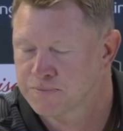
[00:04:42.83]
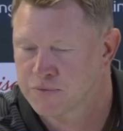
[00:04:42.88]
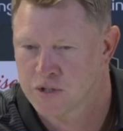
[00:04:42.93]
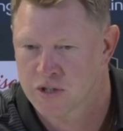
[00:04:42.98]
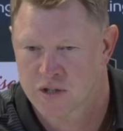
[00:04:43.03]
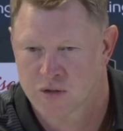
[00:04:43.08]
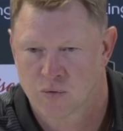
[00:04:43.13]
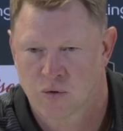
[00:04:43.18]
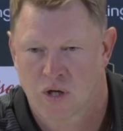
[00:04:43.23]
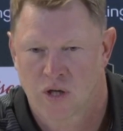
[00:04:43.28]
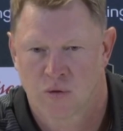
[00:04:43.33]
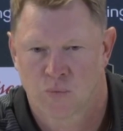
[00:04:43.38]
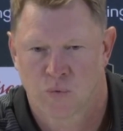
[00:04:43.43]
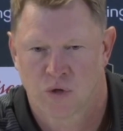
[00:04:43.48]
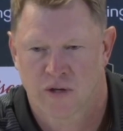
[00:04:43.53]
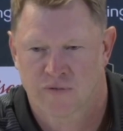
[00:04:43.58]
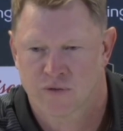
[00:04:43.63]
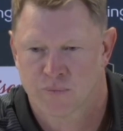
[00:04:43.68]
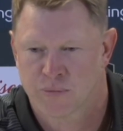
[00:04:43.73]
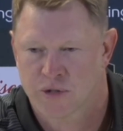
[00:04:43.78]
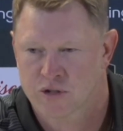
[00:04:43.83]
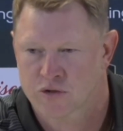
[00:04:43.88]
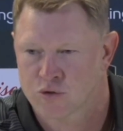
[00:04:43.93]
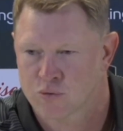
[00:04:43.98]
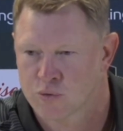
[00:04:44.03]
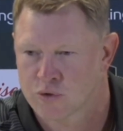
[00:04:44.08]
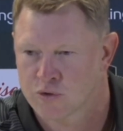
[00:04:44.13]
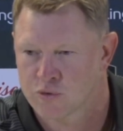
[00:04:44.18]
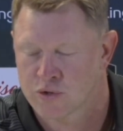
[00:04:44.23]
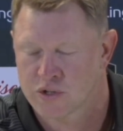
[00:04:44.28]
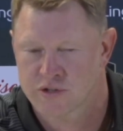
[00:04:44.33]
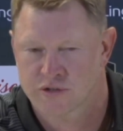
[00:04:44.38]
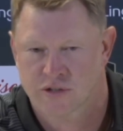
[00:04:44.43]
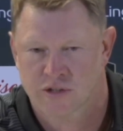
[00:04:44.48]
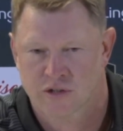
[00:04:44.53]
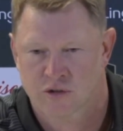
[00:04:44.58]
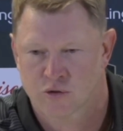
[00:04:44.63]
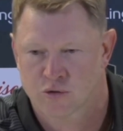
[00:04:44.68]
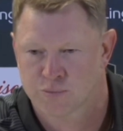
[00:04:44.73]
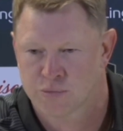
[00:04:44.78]
and we have to make sure we're on the right
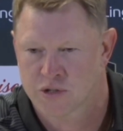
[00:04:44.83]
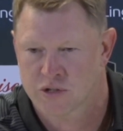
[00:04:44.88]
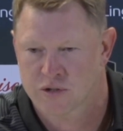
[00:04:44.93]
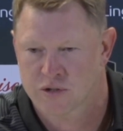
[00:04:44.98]
side of those plays.